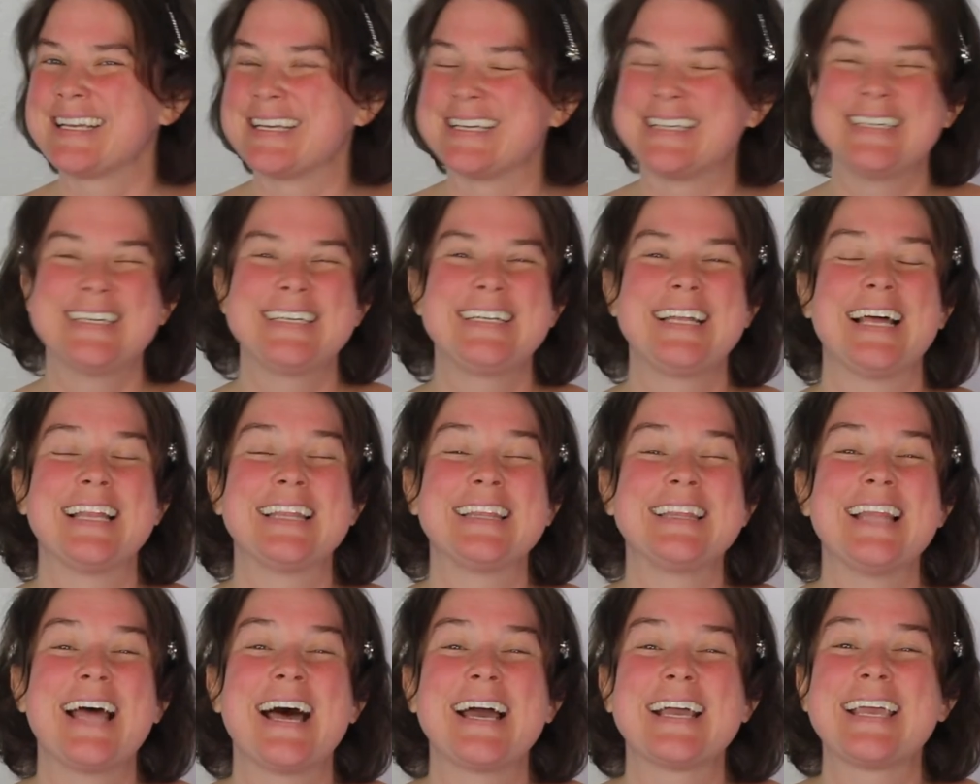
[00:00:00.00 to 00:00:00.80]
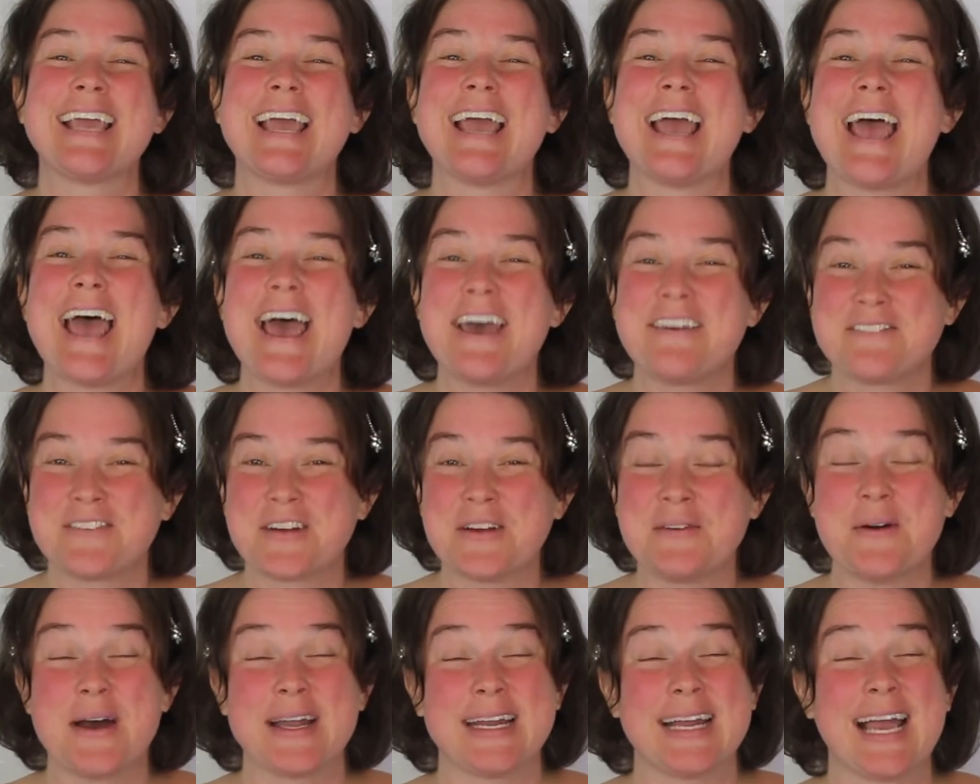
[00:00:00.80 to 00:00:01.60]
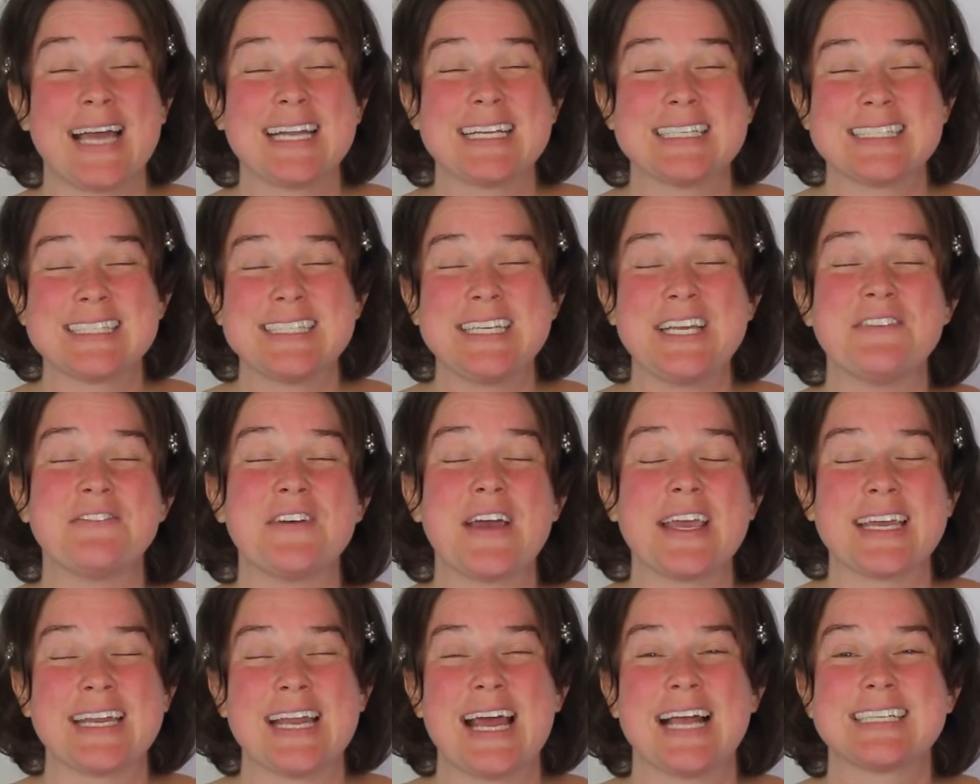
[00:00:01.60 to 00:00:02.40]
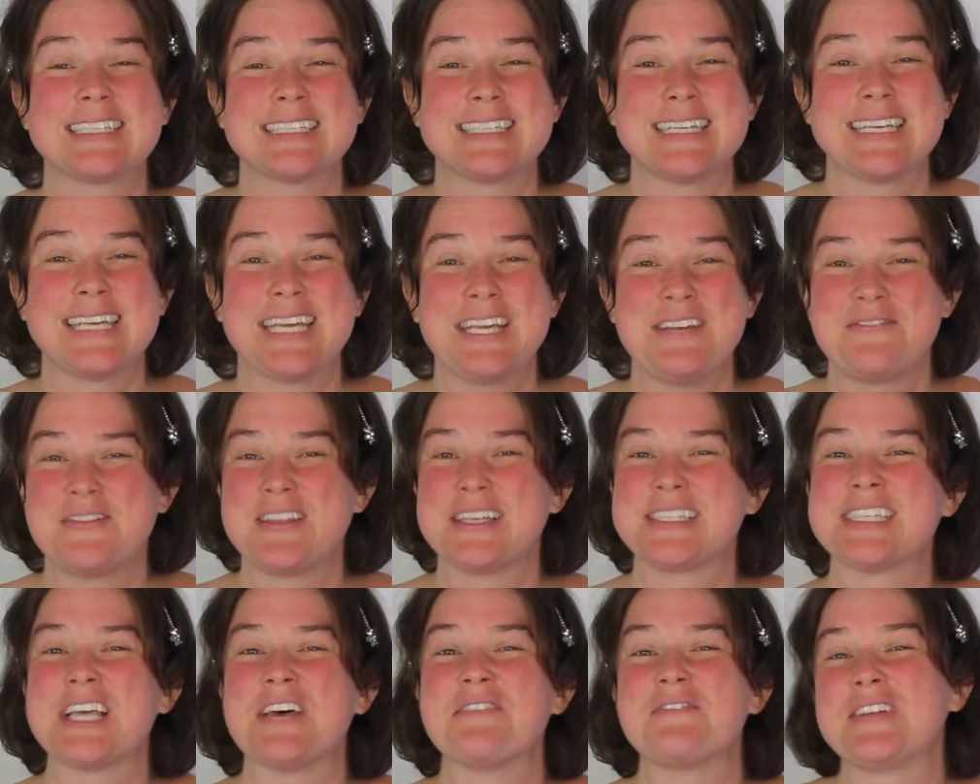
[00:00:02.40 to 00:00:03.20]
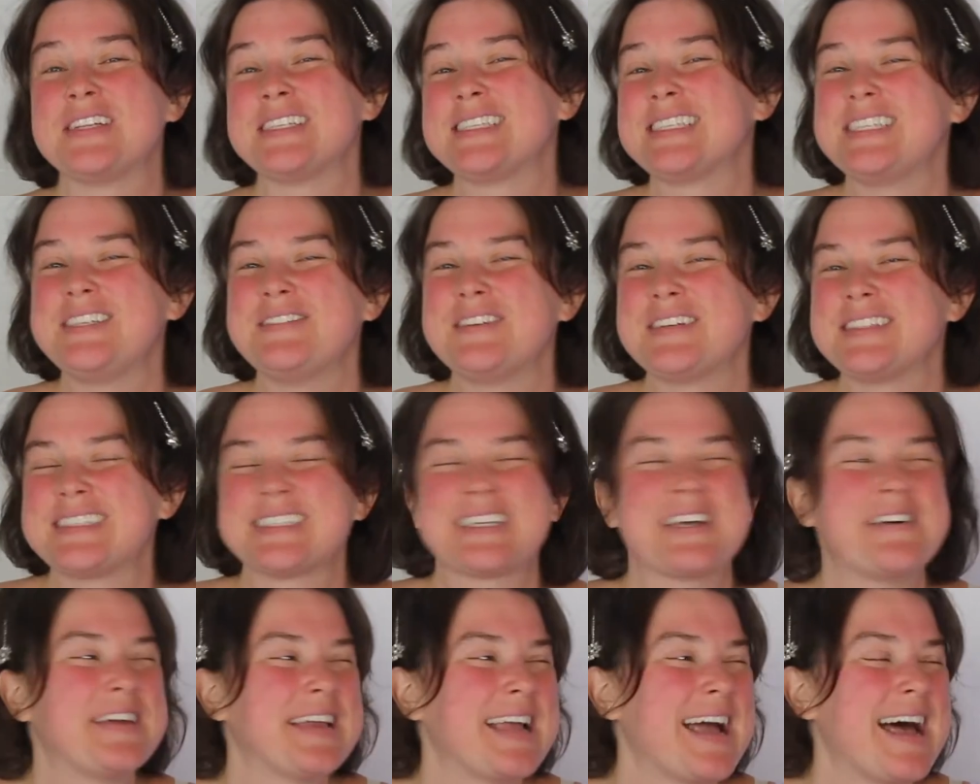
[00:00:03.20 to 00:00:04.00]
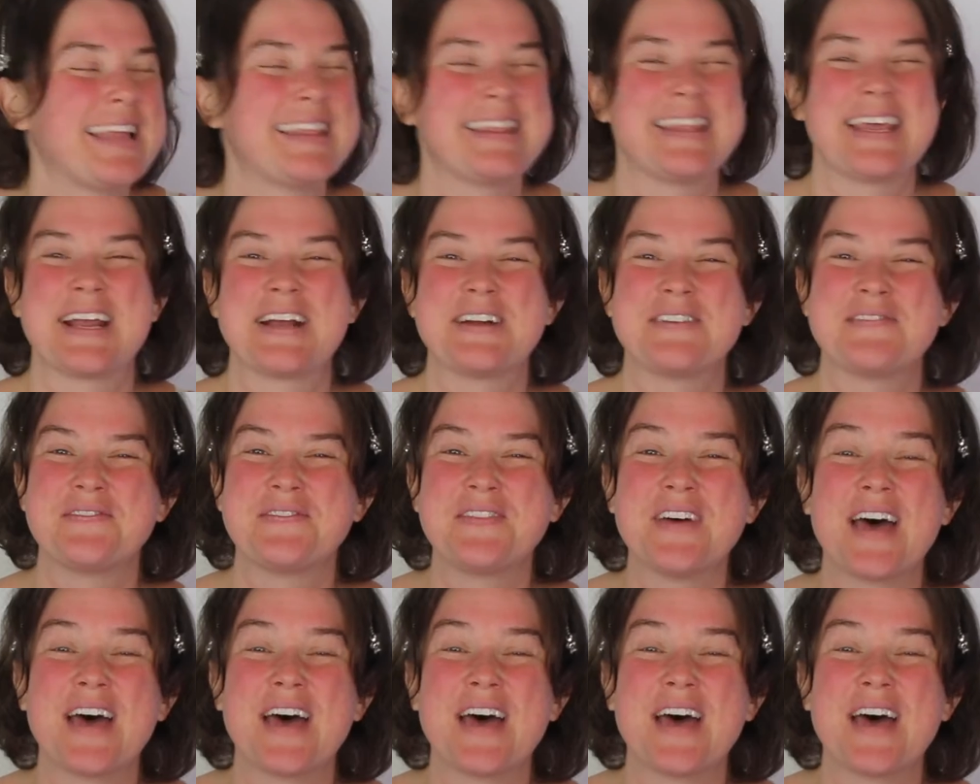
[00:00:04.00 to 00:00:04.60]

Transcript: Good luck, everyone. I gotta see if I can actually keep this up and see what's going on there.